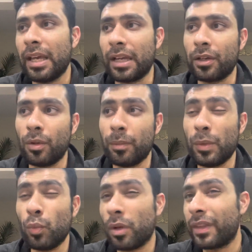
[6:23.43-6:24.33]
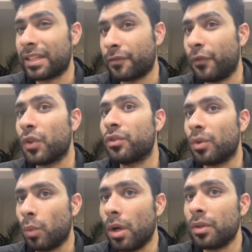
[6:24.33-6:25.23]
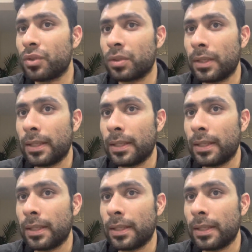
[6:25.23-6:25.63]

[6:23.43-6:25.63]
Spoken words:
and going to be one that's fun to watch.